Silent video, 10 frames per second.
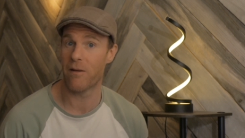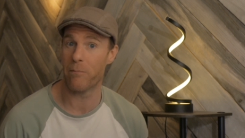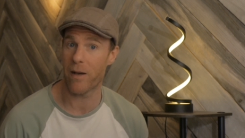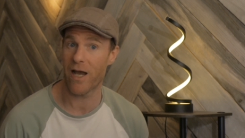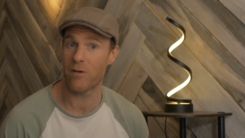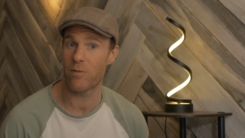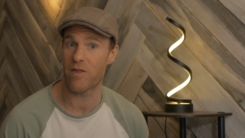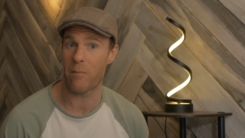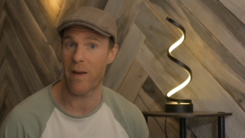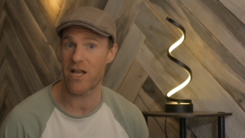combined
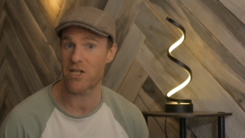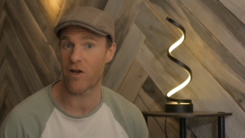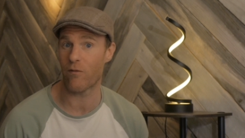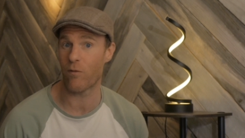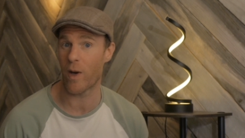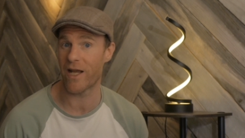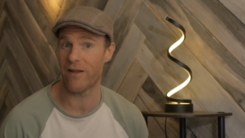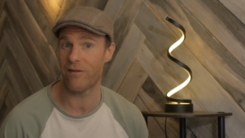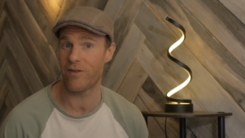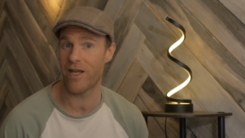with the magic of
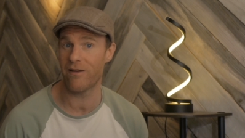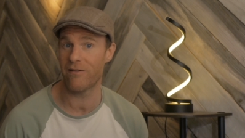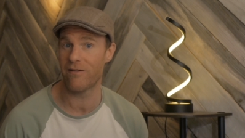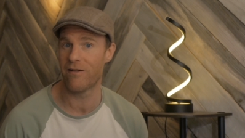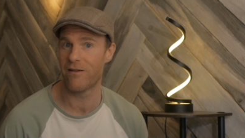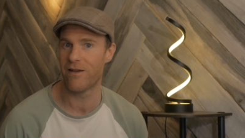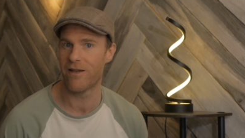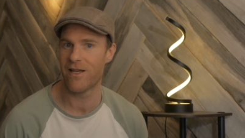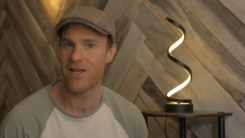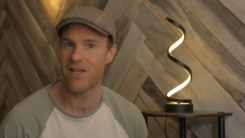weightlifting,
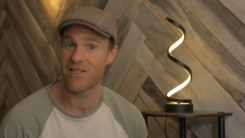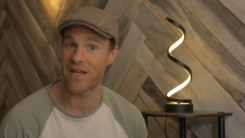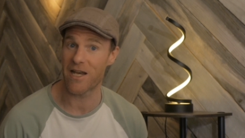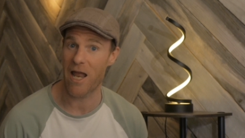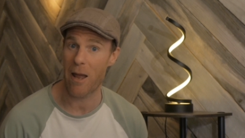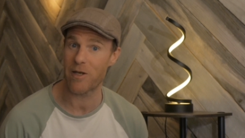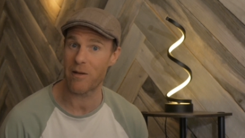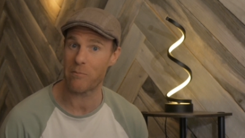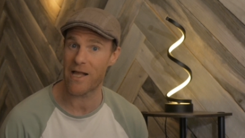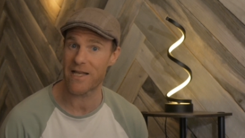
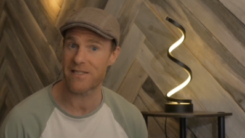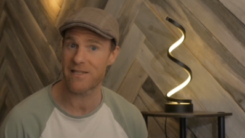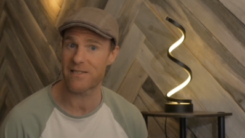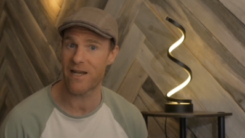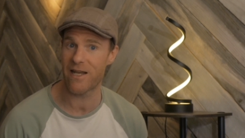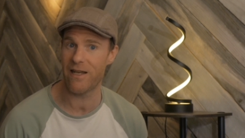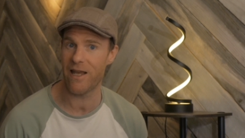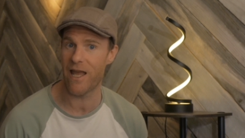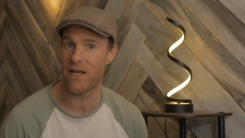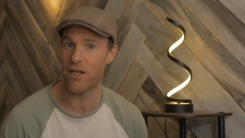synaptic plasticity,
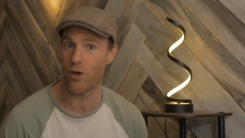and